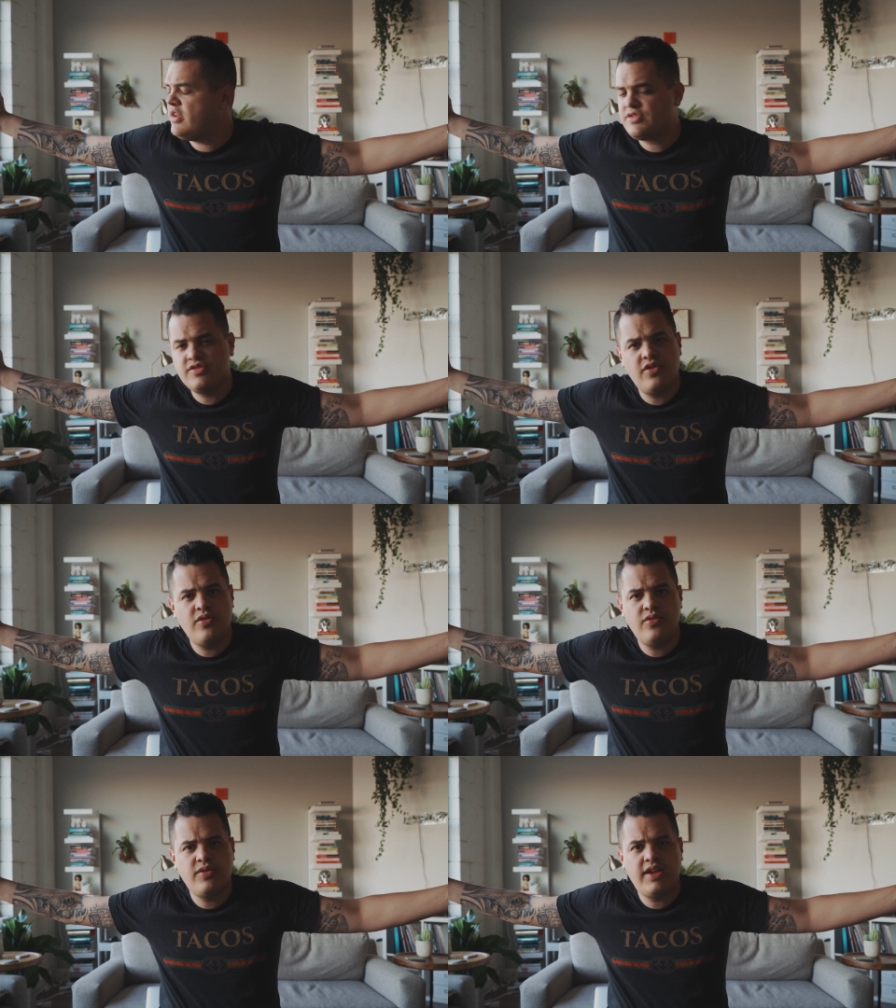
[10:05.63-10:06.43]

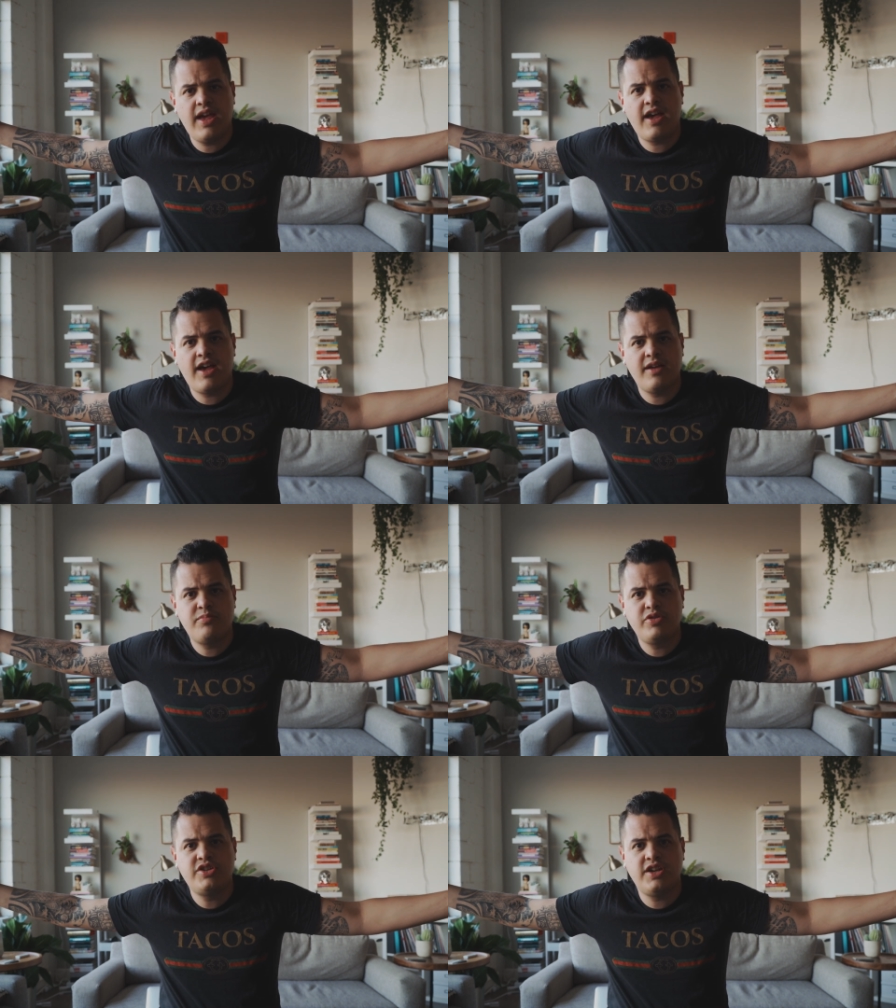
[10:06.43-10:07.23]
So yeah, I
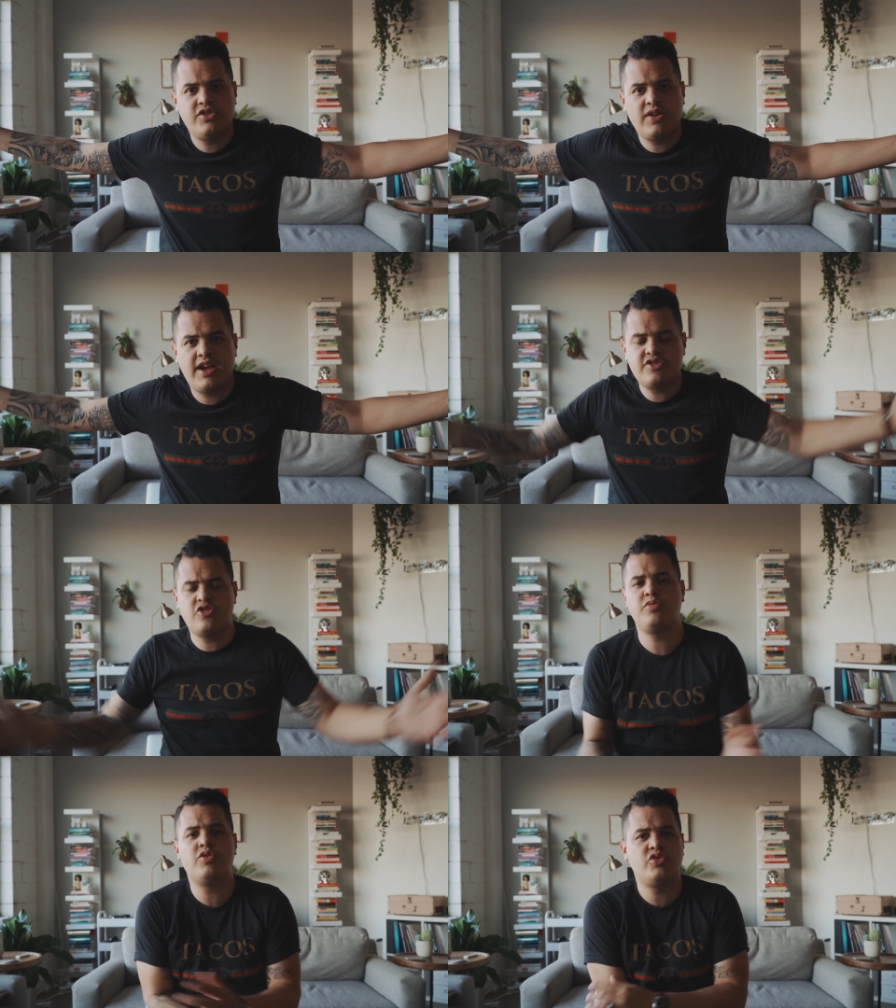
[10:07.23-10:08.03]
appreciate you guys.
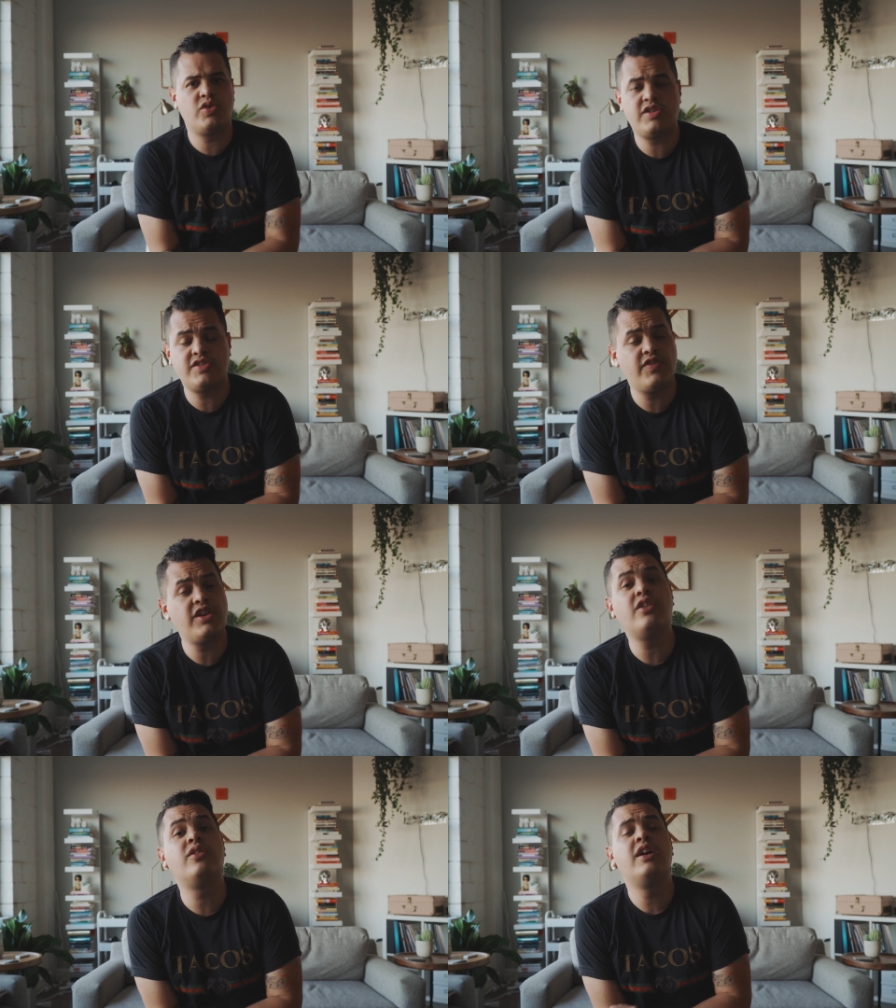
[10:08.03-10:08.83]
Hope you enjoyed this
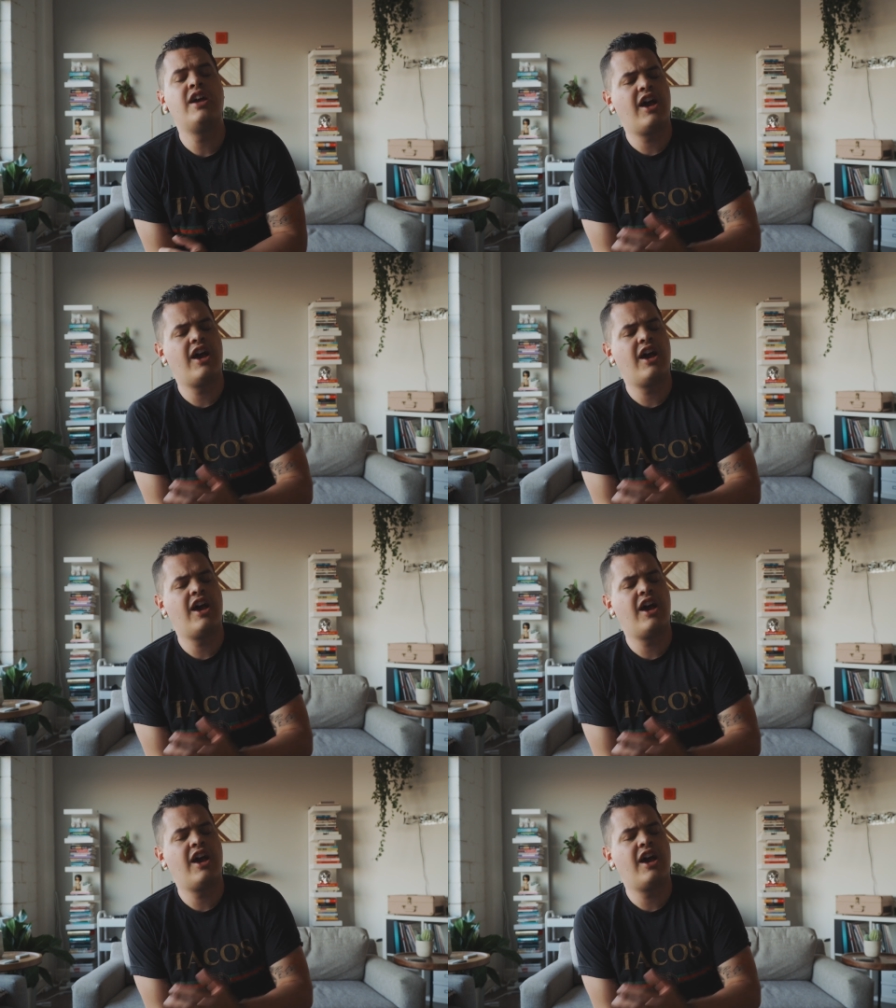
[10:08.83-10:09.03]
video.